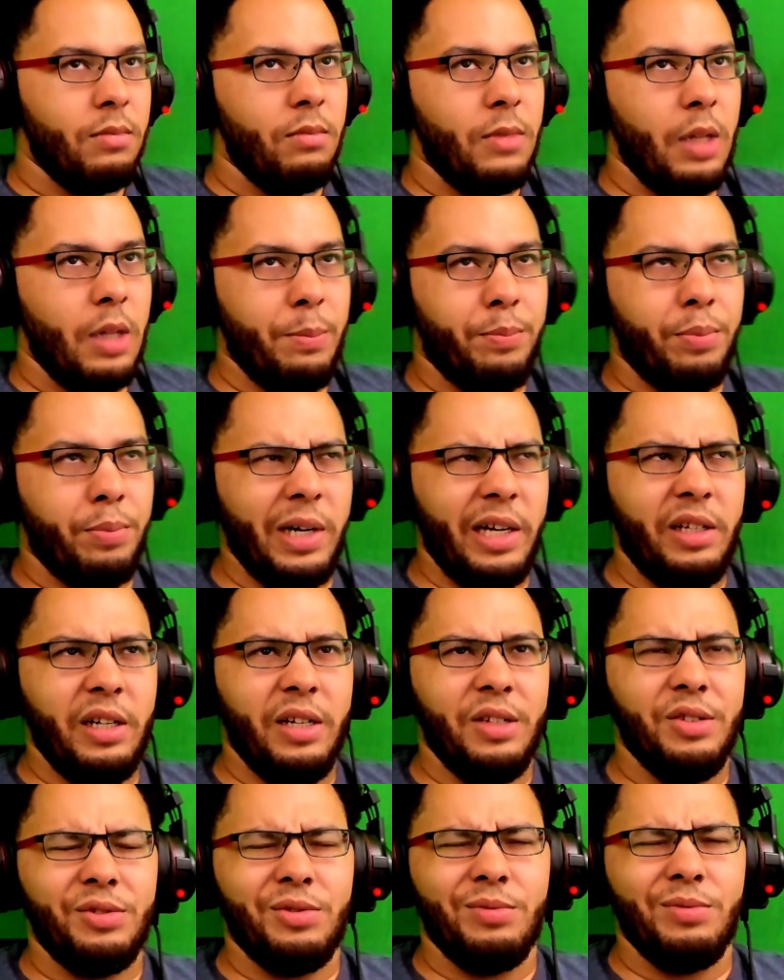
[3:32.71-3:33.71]

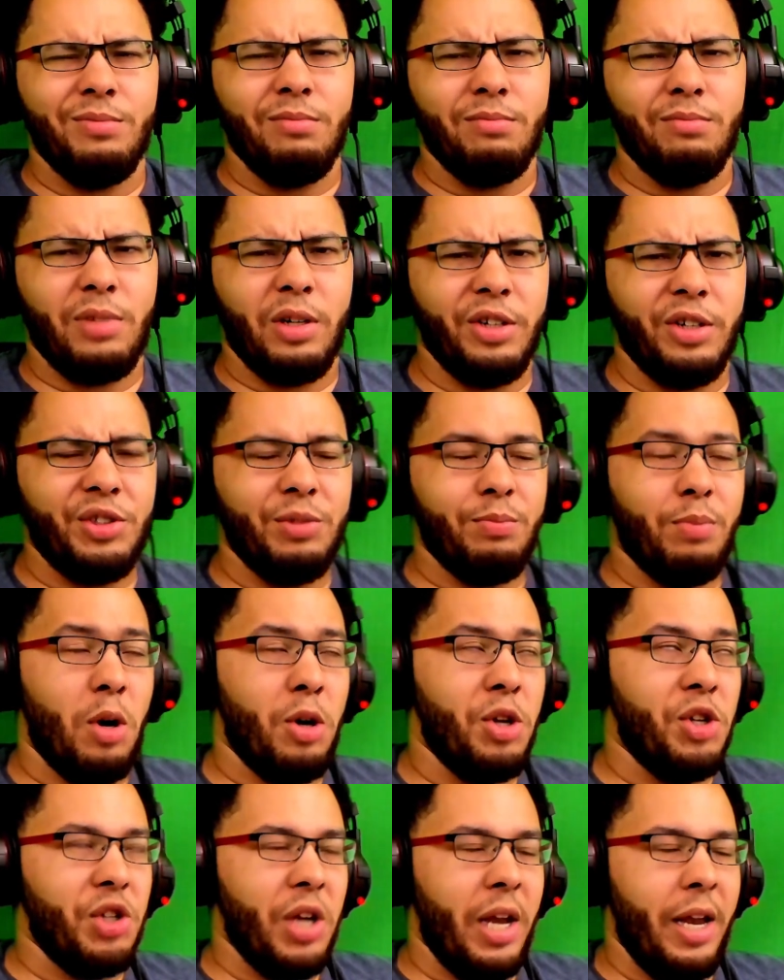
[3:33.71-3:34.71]
apprentice.
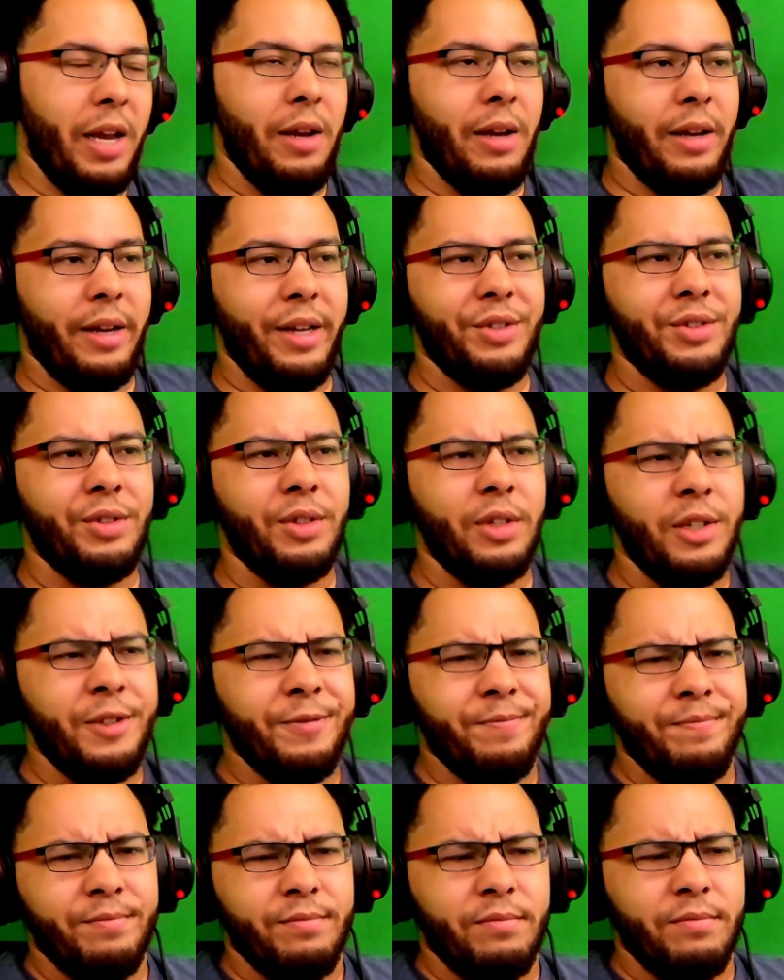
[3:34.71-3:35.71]
Protege, I guess.
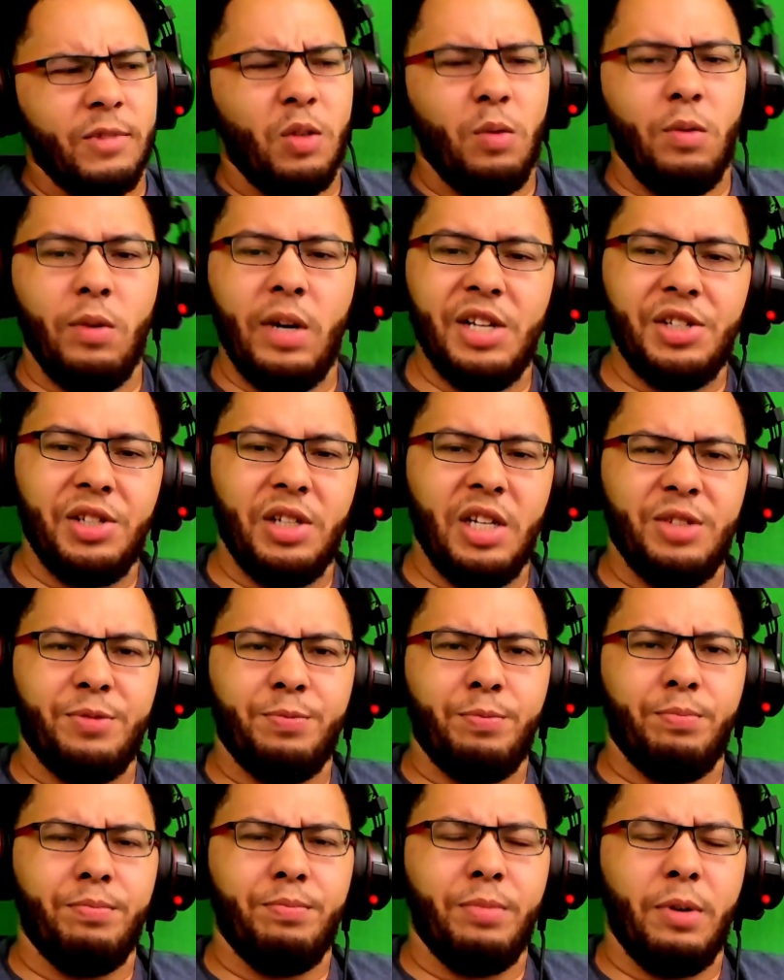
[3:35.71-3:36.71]
Question is,
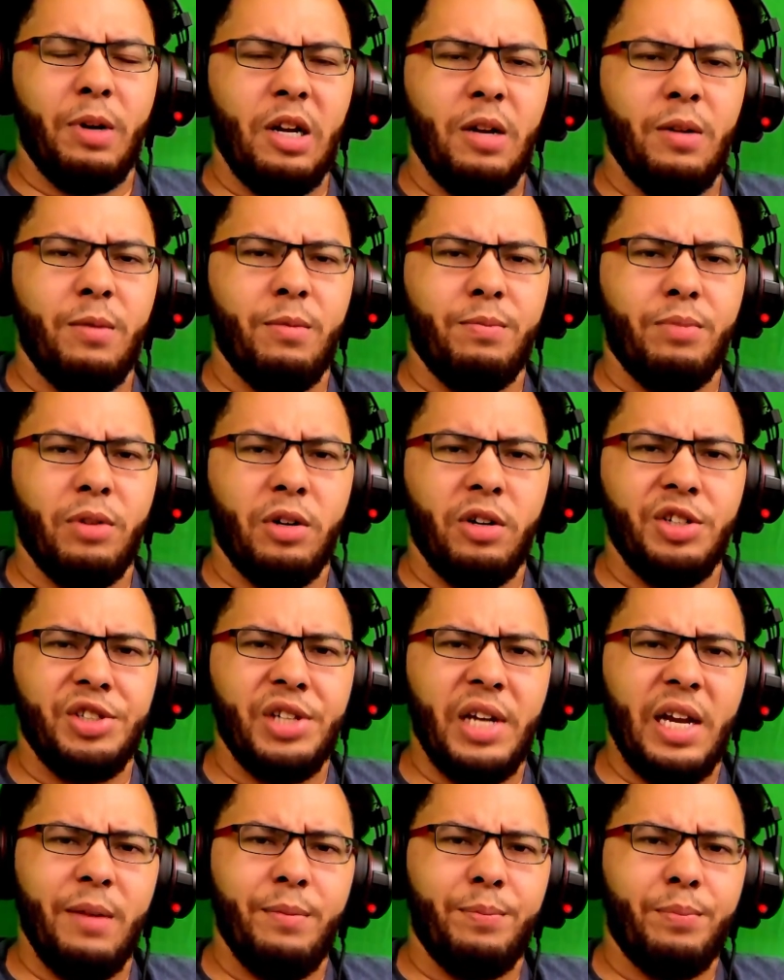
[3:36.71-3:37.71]
protege
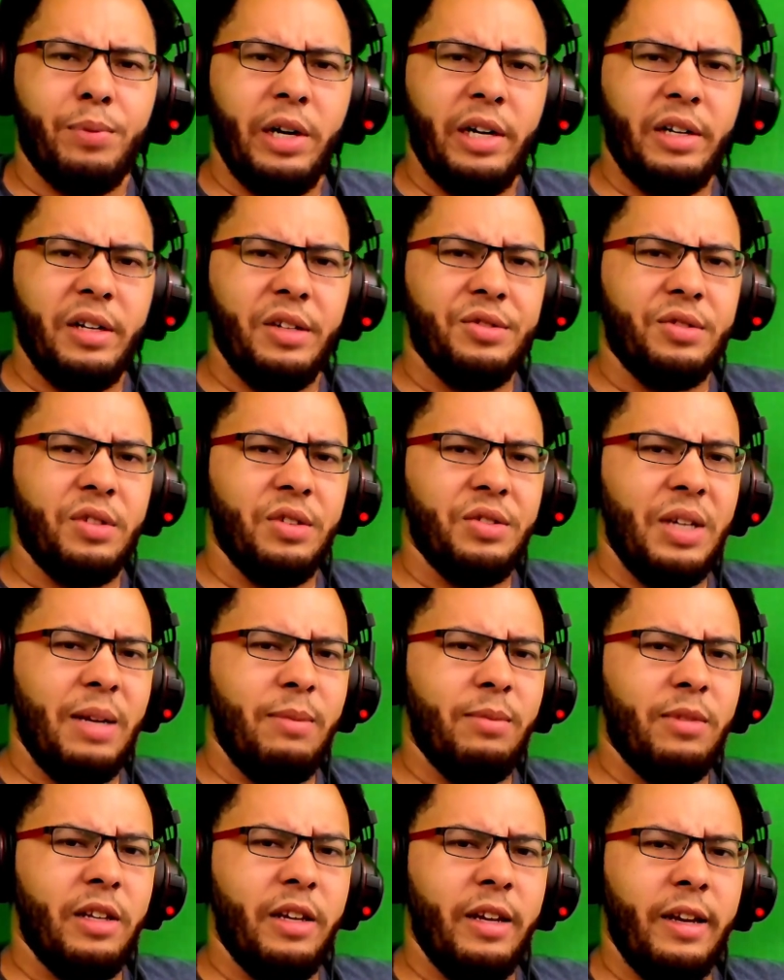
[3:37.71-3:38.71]
and apprentice the same
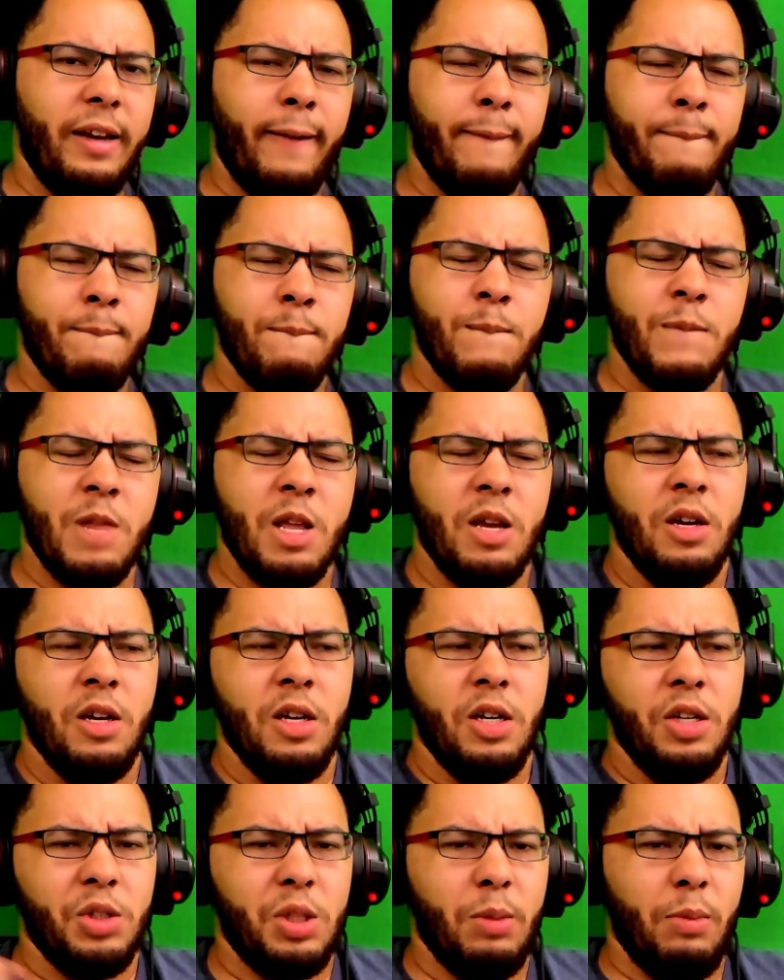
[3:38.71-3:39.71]
thing?
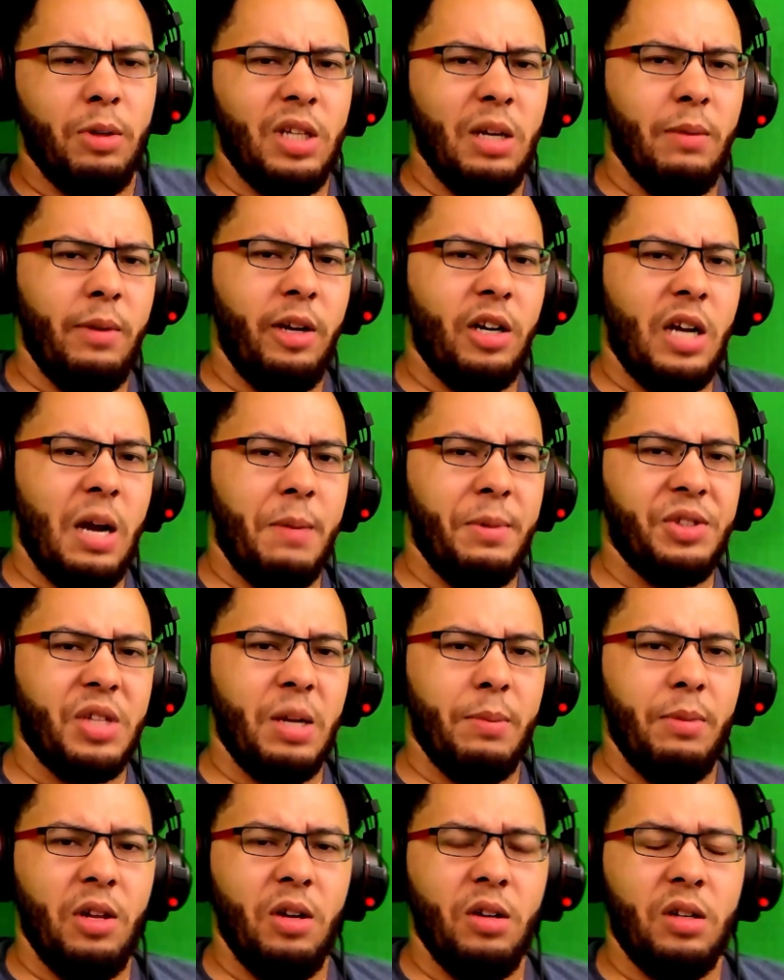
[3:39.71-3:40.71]
Someone tell me in the comments down
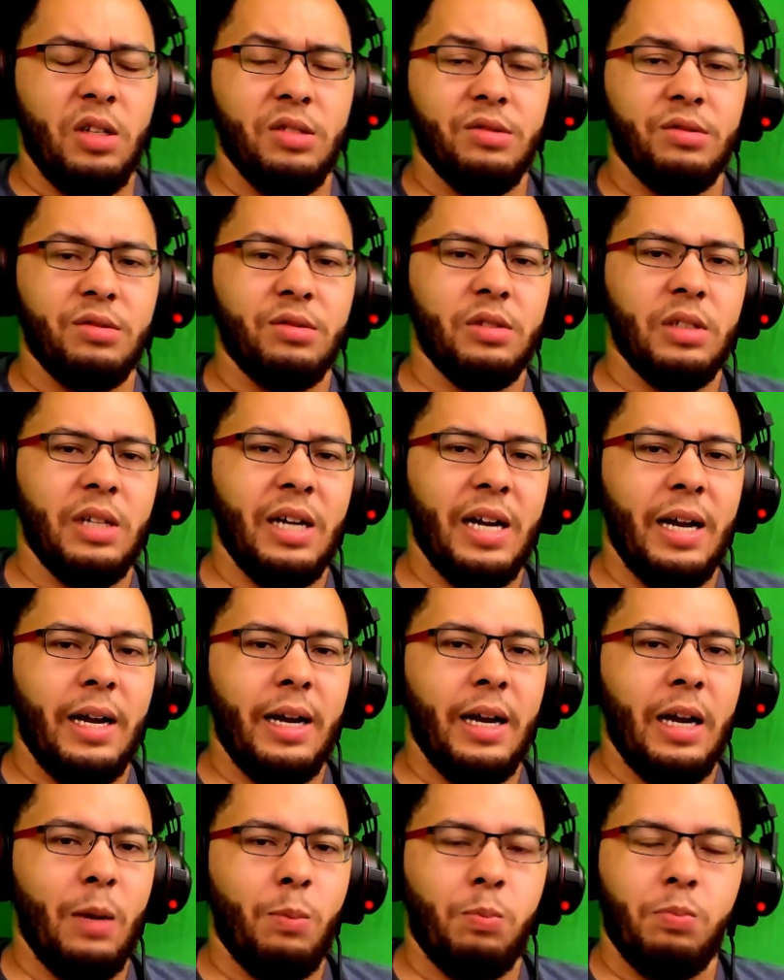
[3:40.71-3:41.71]
below because
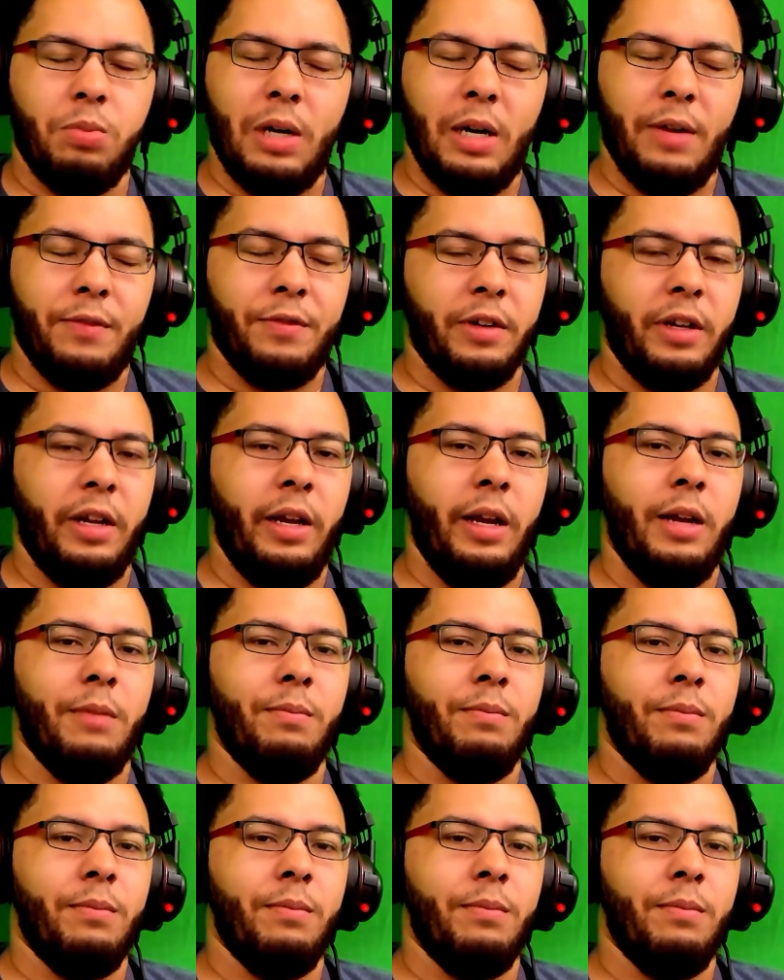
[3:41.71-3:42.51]
I'll forget.